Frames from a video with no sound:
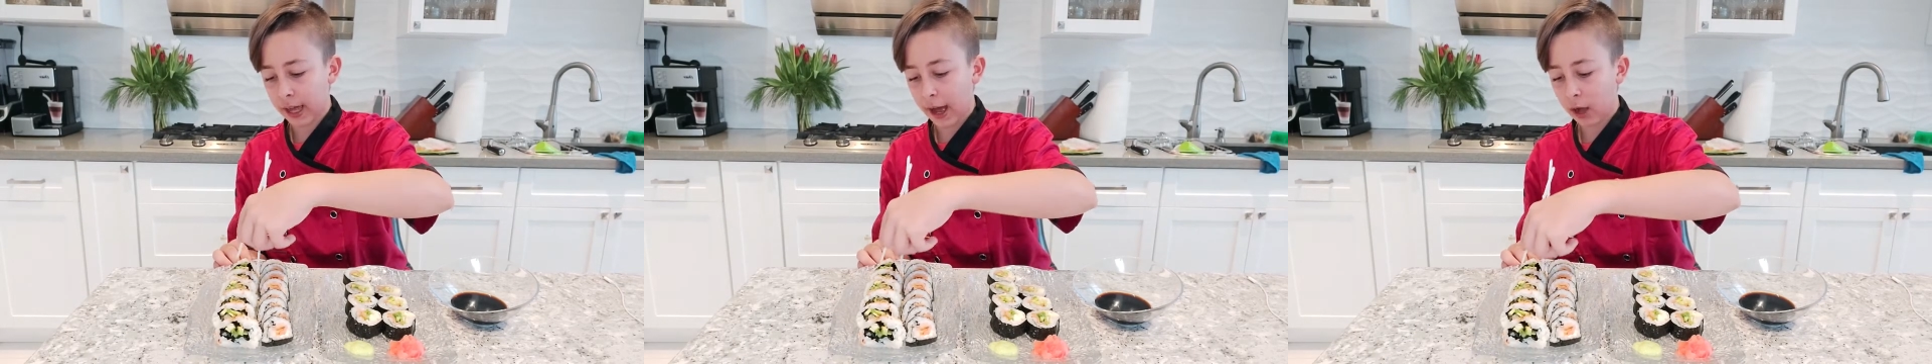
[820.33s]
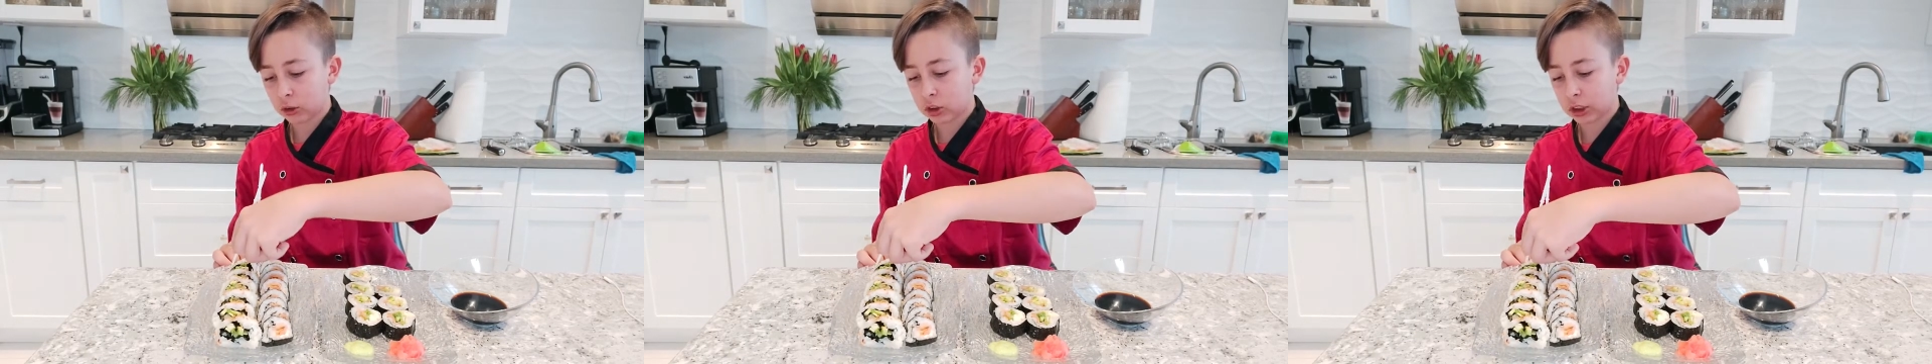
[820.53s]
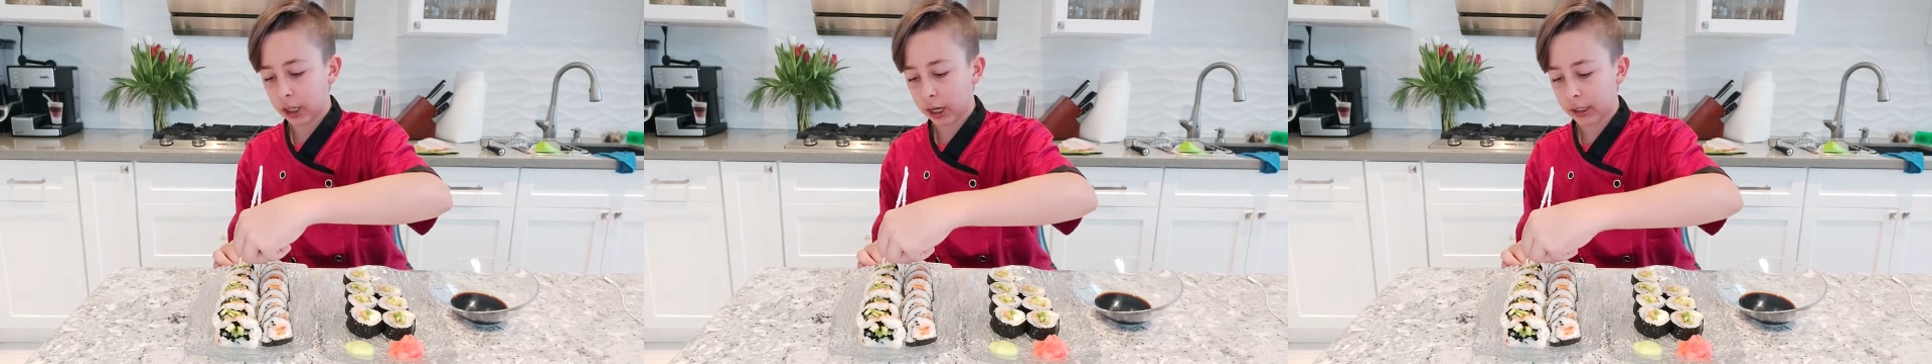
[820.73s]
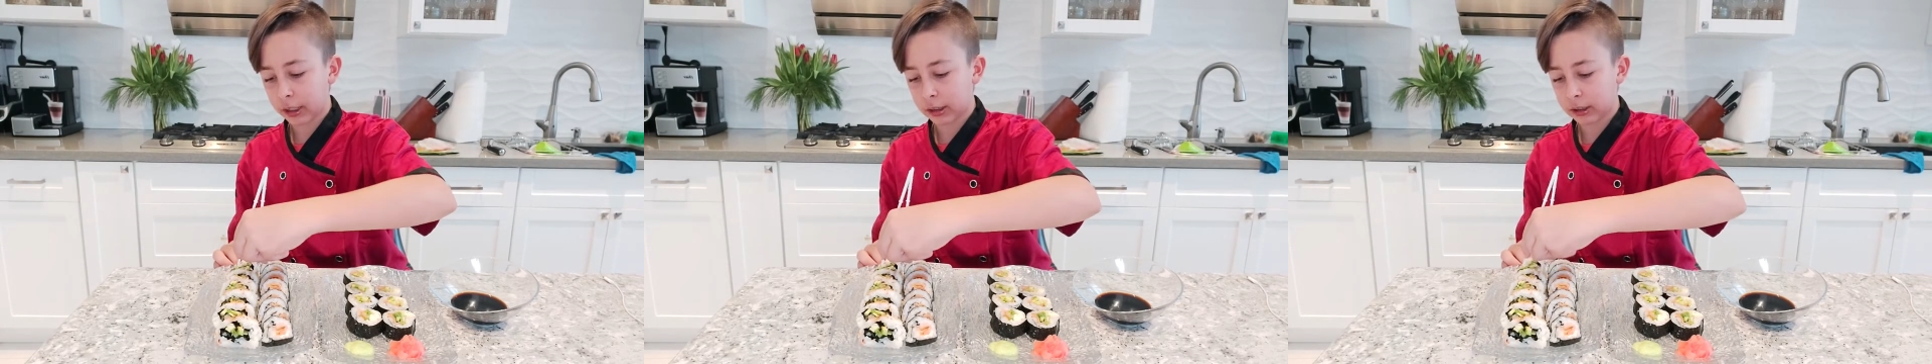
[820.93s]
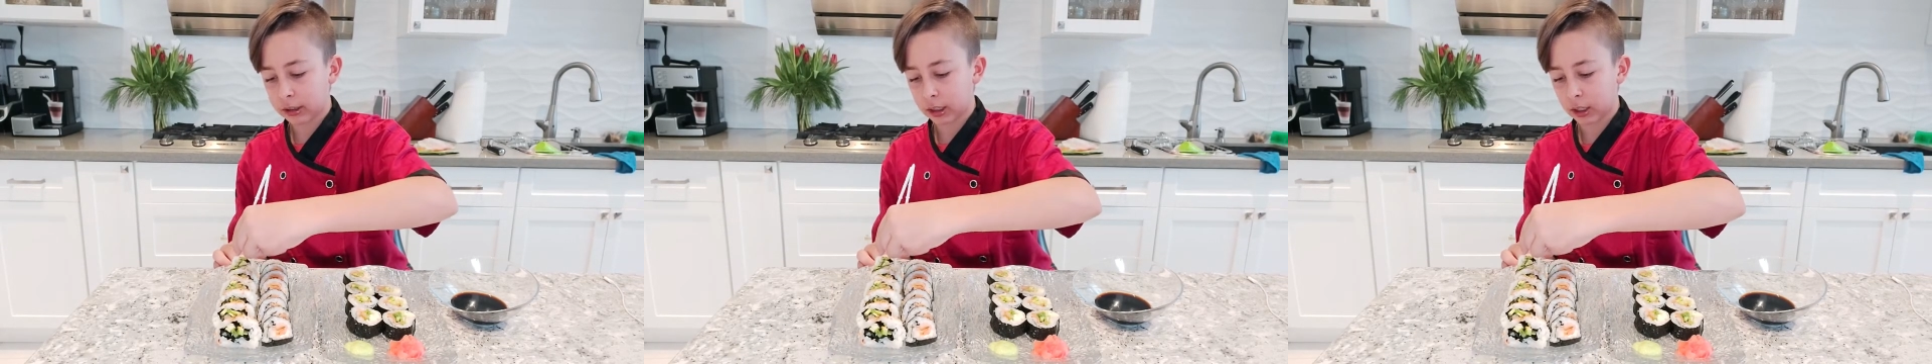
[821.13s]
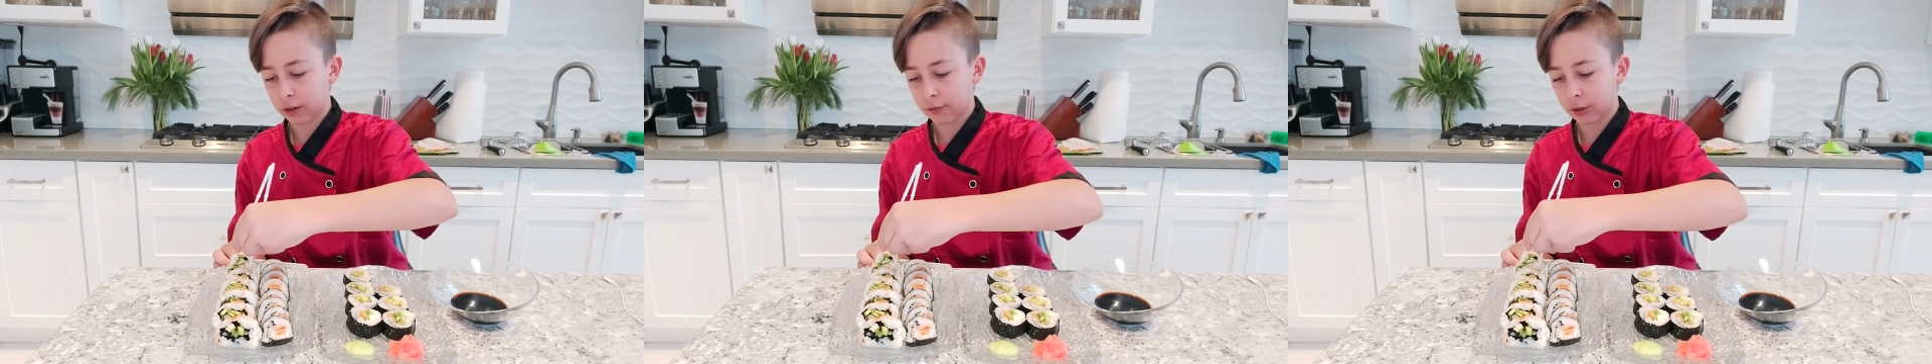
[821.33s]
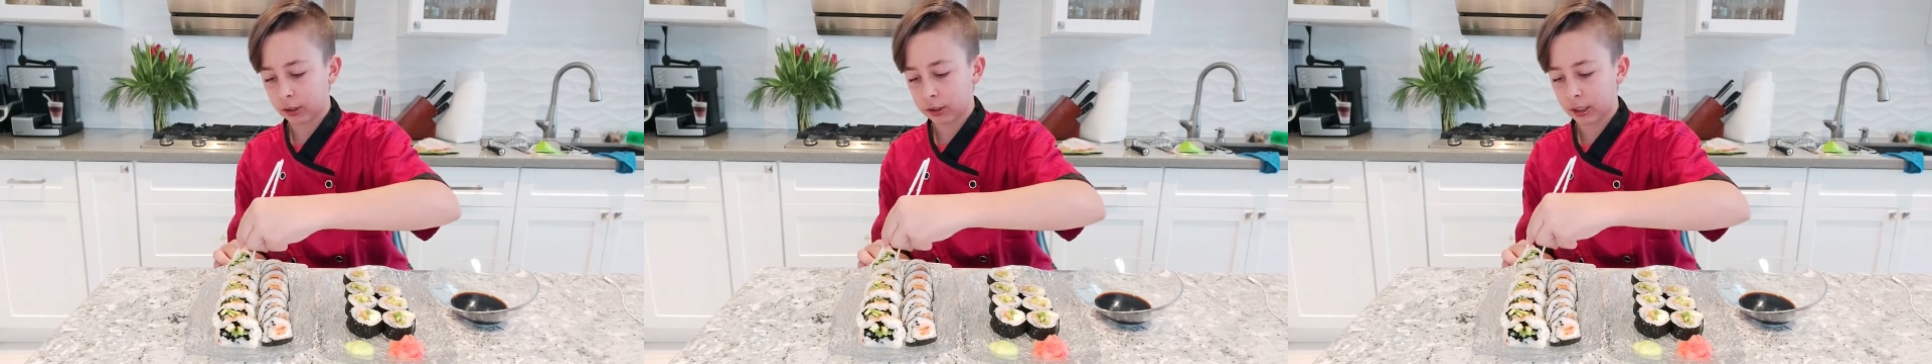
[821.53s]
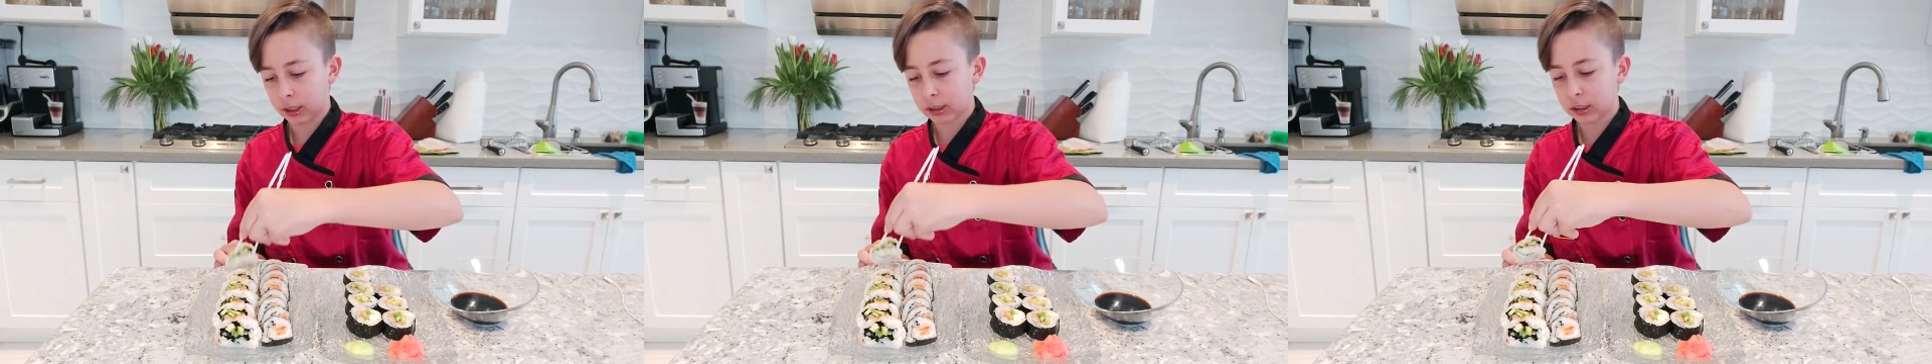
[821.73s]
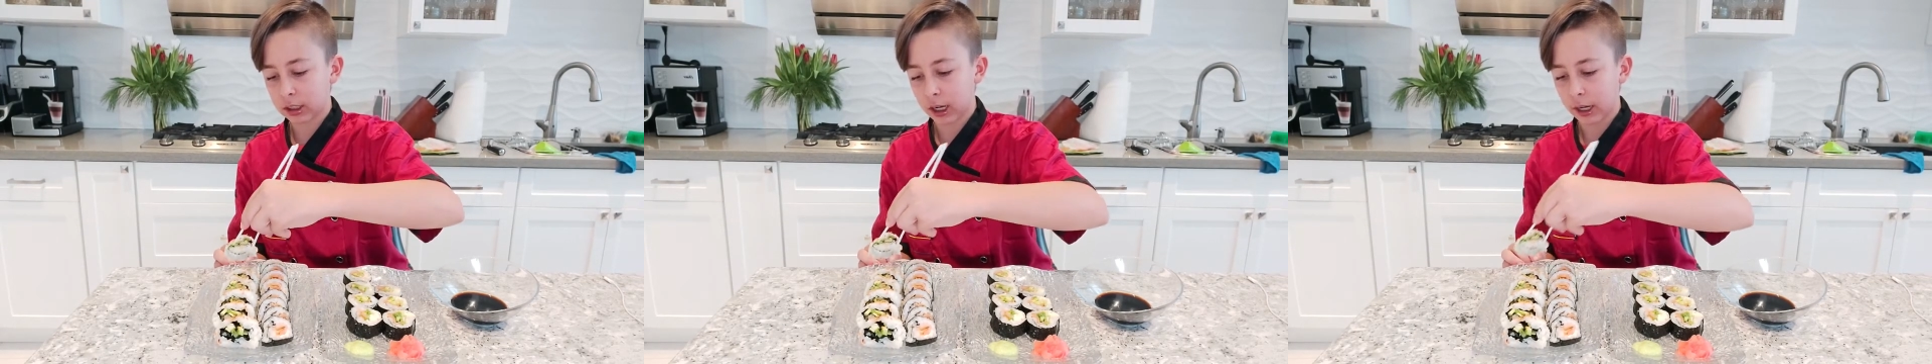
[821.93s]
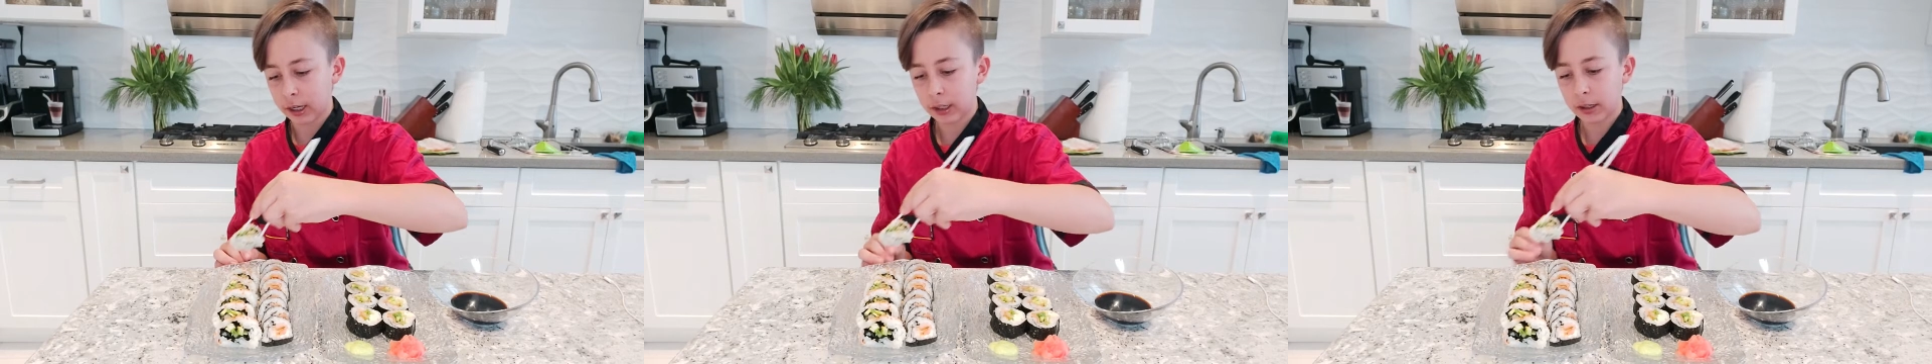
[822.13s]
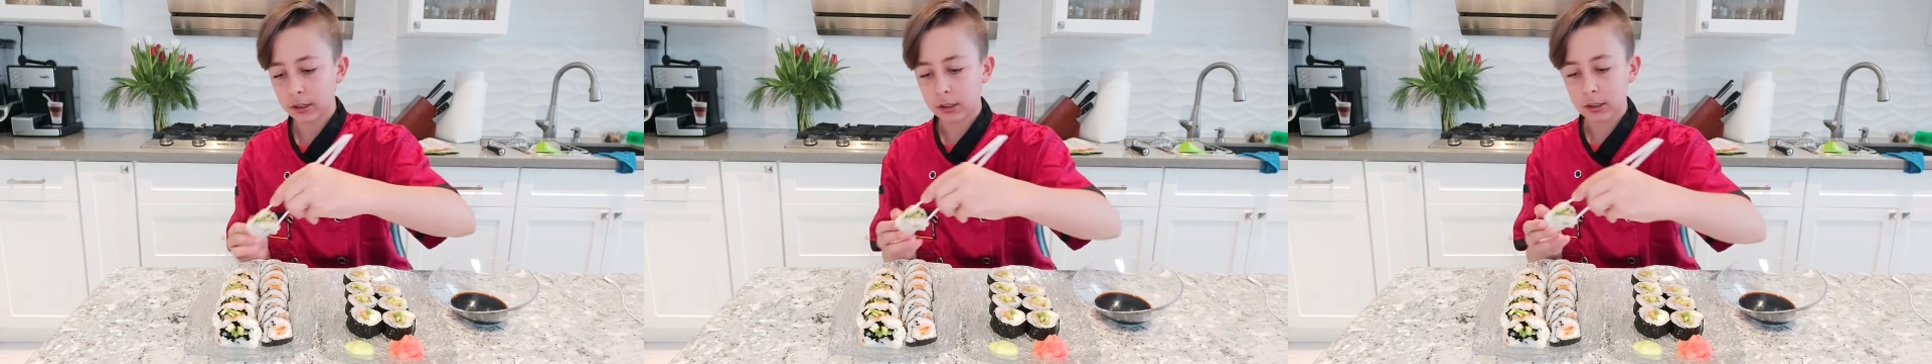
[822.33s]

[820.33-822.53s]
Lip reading: outside instead of on the inside.